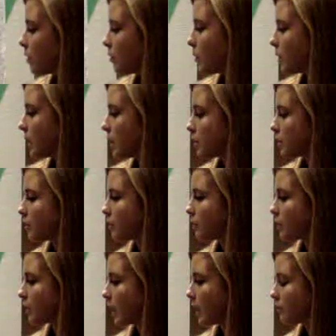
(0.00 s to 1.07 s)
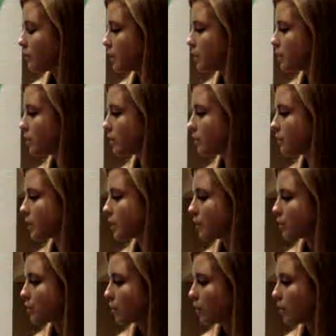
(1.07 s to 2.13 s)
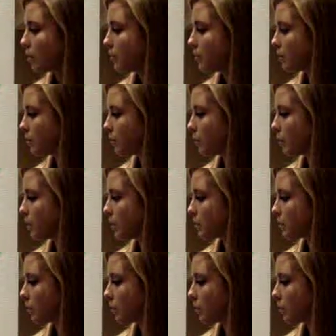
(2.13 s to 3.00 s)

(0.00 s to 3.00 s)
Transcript: which average for control was